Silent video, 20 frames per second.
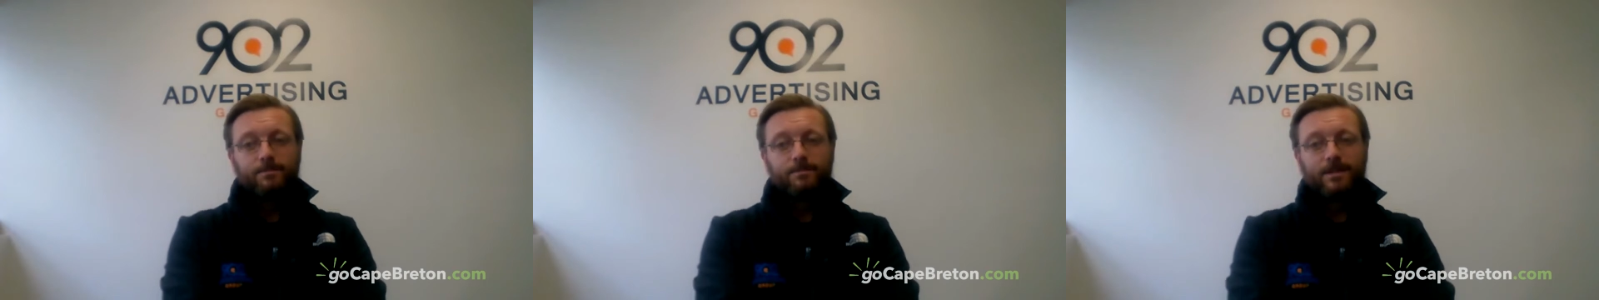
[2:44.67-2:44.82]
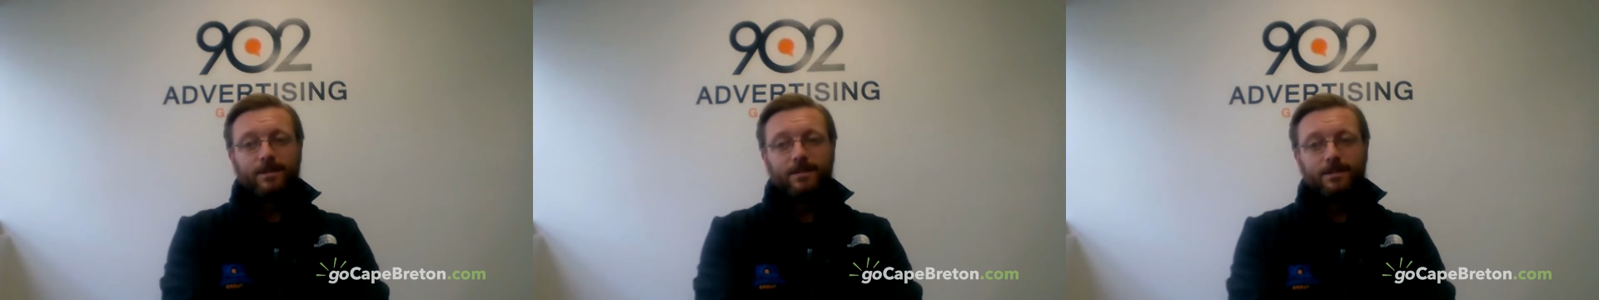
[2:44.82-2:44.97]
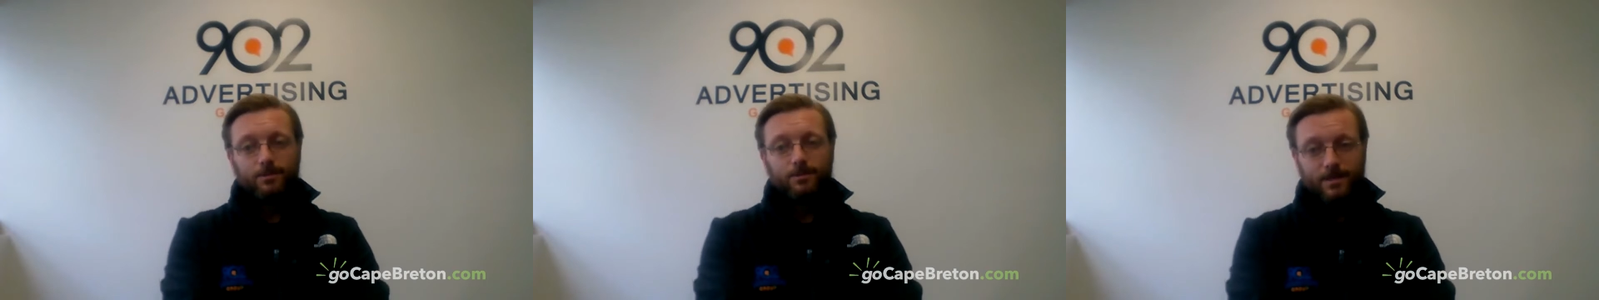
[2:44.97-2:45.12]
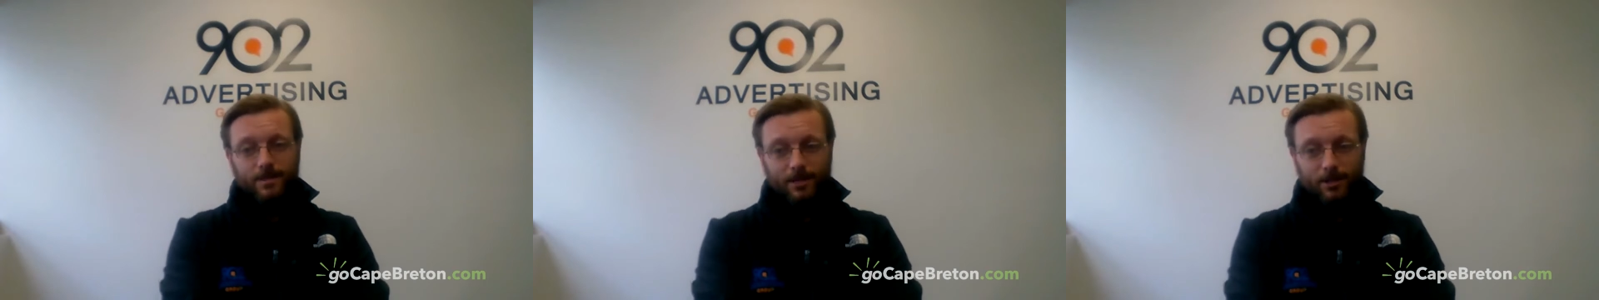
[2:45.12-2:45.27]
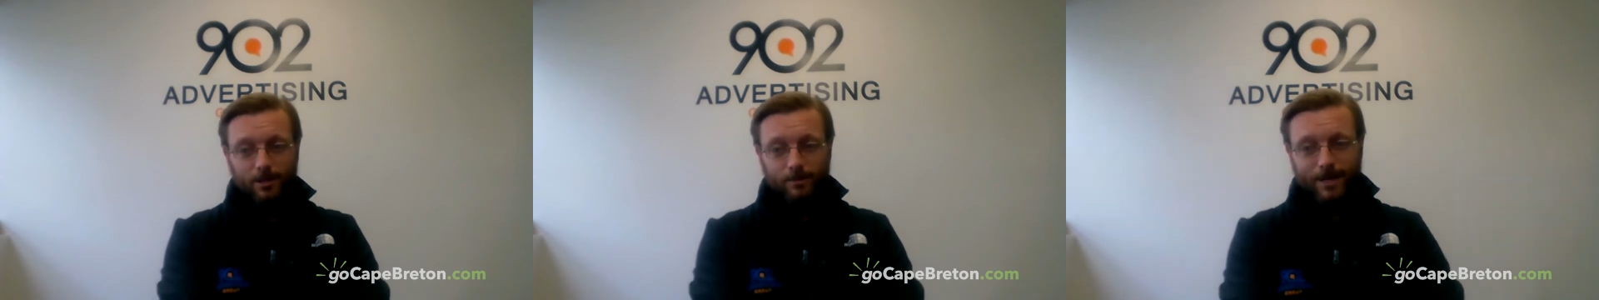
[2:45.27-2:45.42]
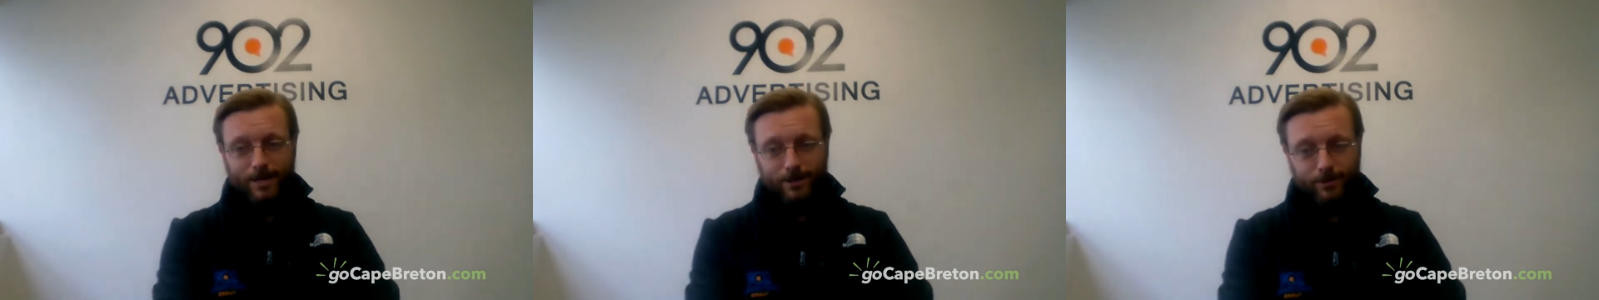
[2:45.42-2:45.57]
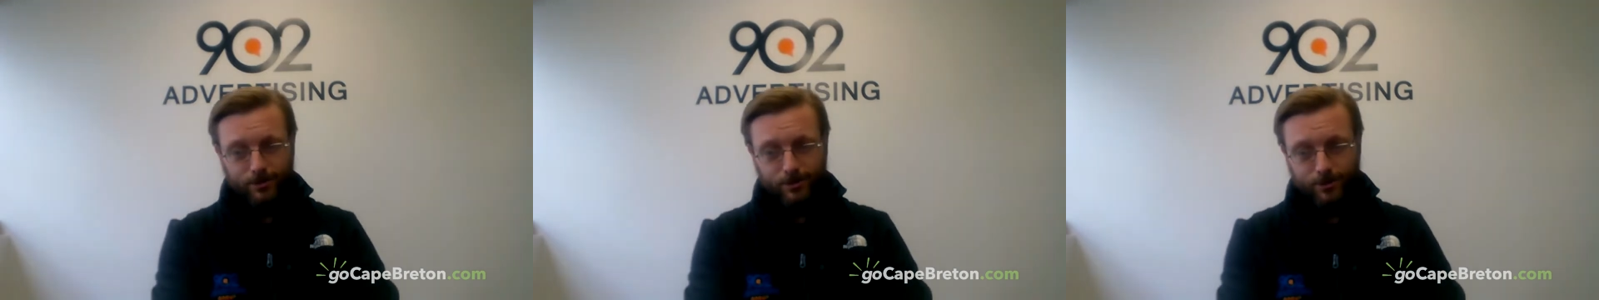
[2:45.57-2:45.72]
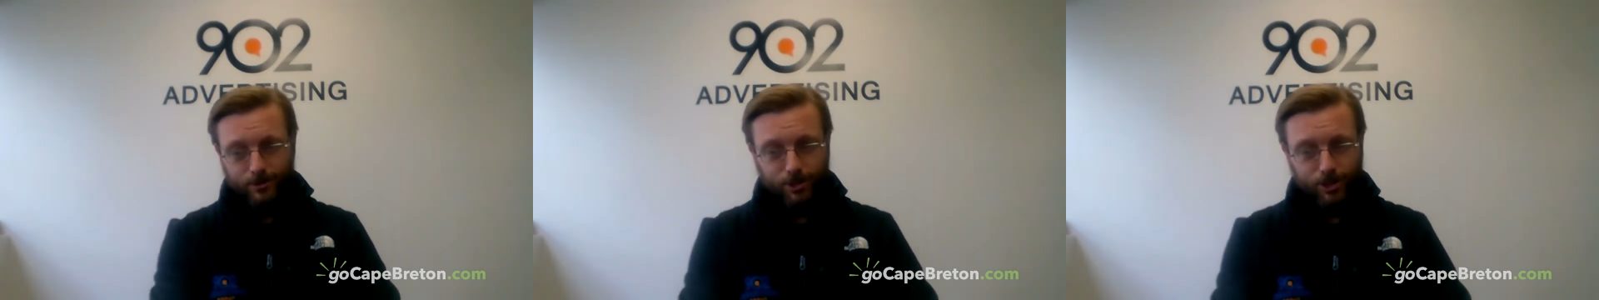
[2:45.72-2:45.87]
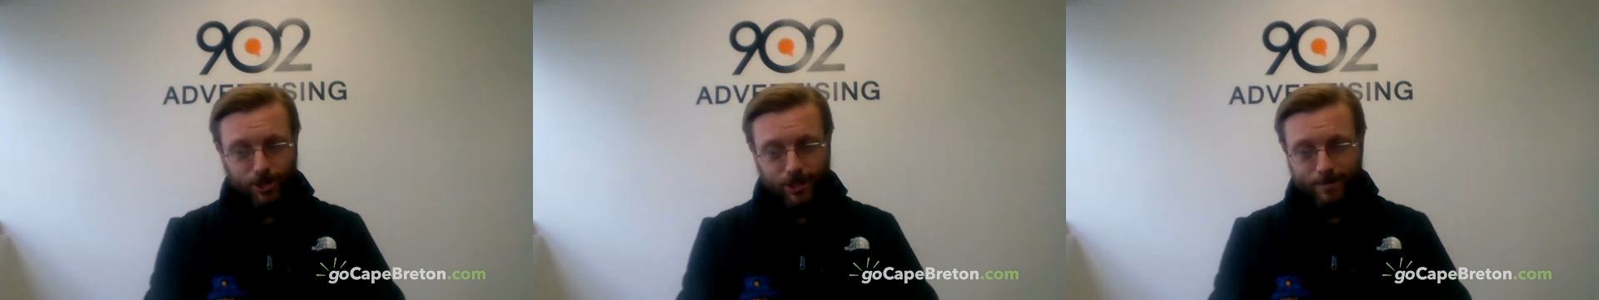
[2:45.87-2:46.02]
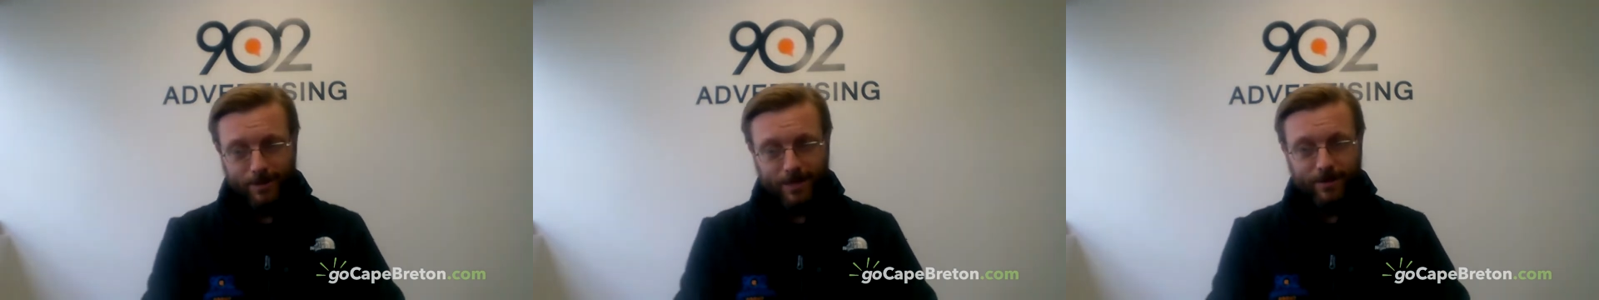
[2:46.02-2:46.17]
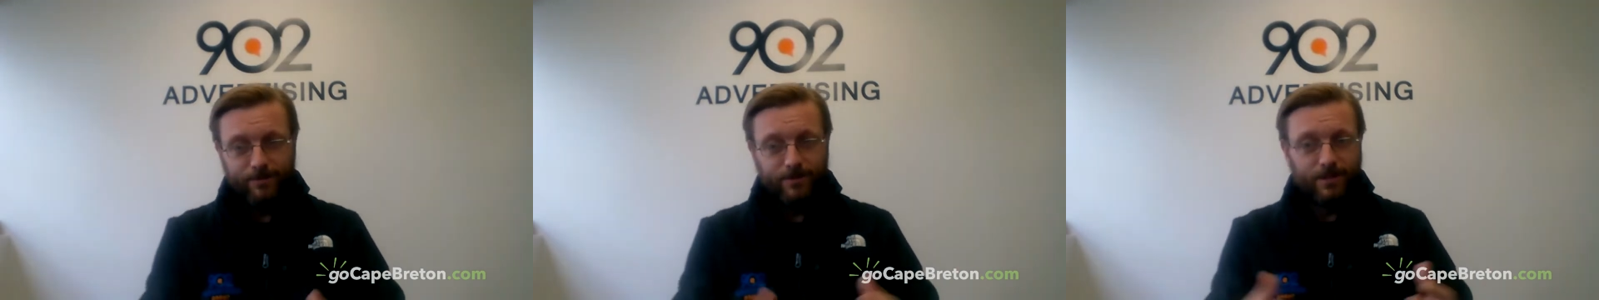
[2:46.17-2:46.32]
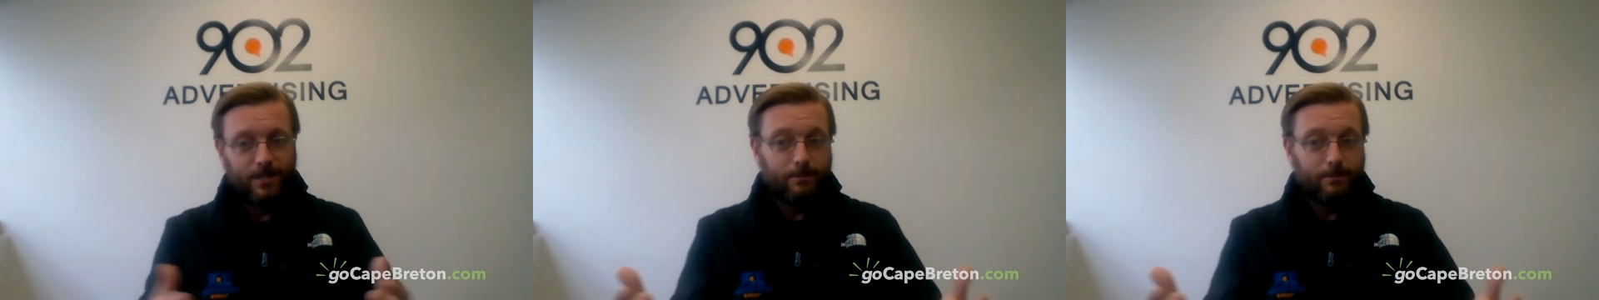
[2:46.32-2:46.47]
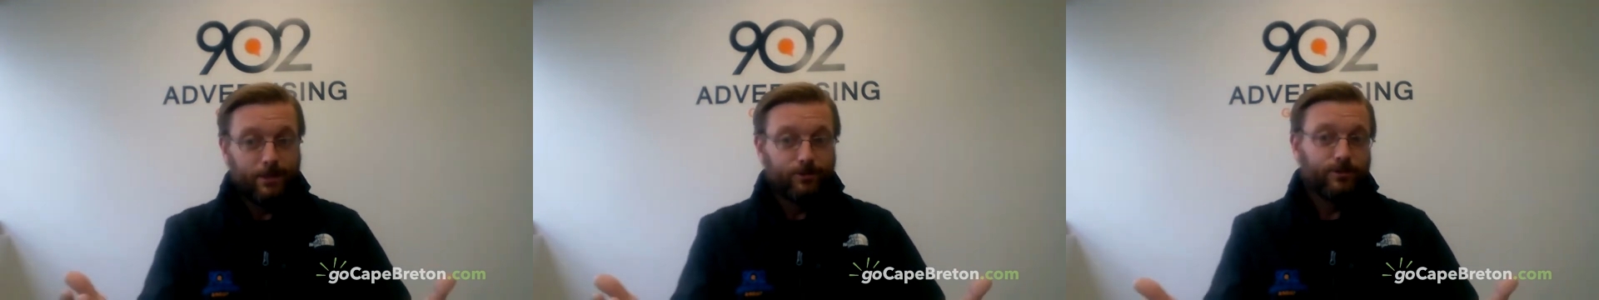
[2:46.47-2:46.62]
because with the Yellow Pages, you're just shipping
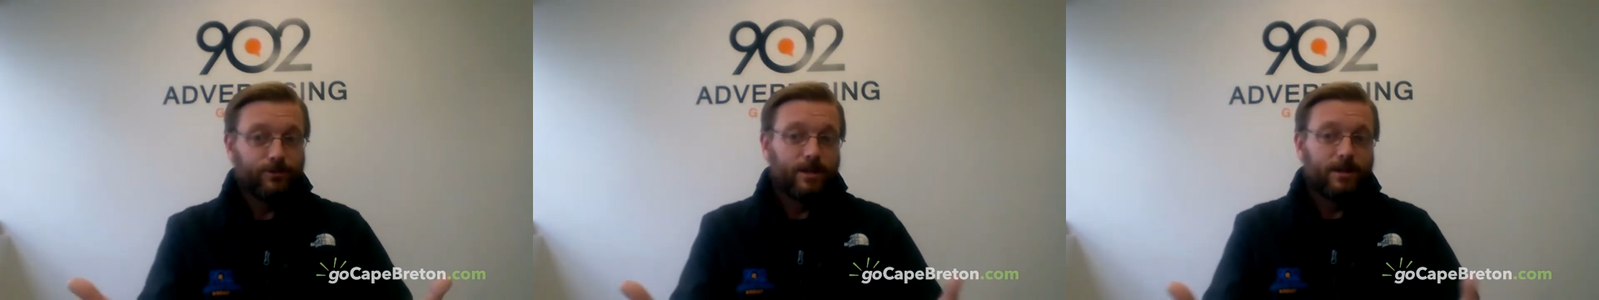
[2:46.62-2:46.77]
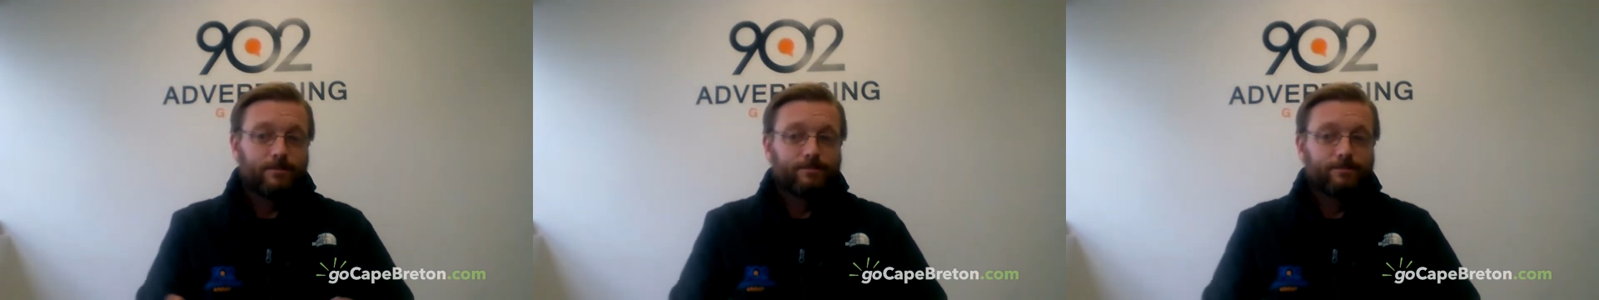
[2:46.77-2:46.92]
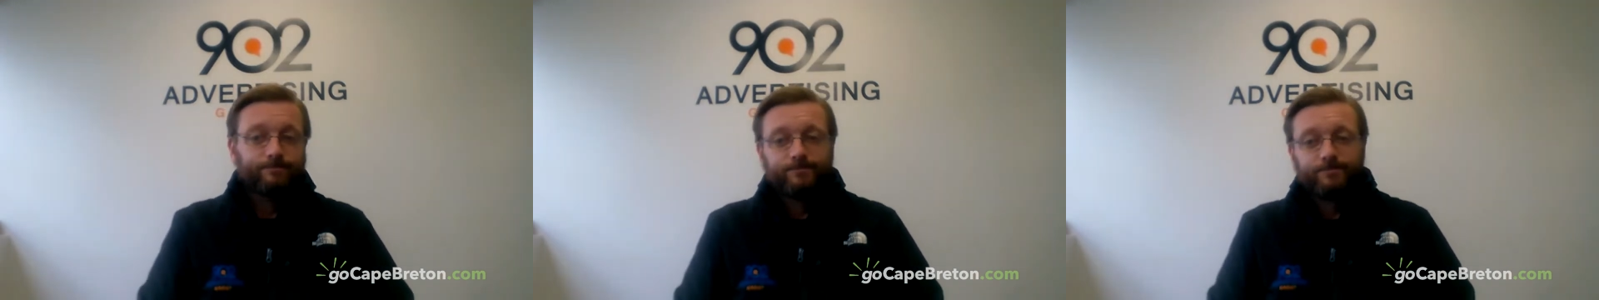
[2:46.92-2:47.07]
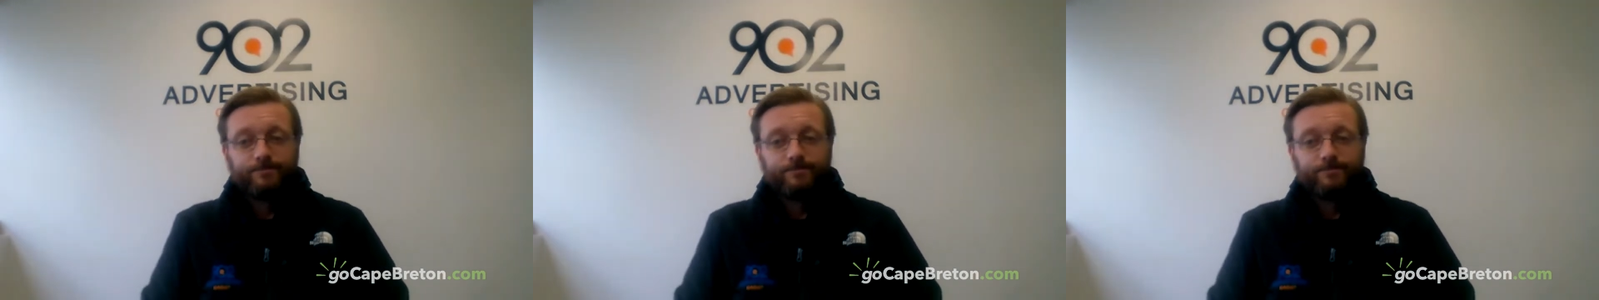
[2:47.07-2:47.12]
everything to Montreal.